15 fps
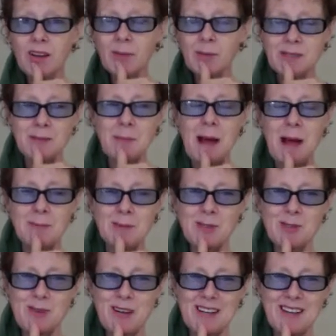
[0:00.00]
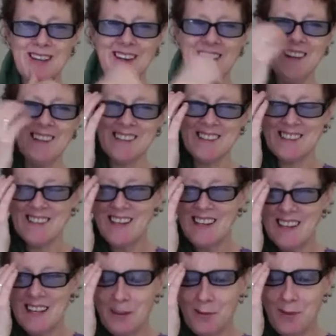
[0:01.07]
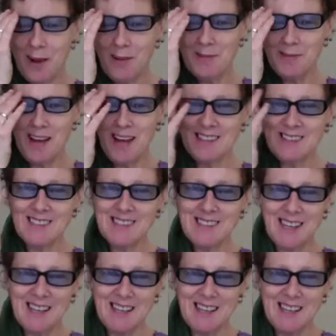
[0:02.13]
was a paper shredder. If I found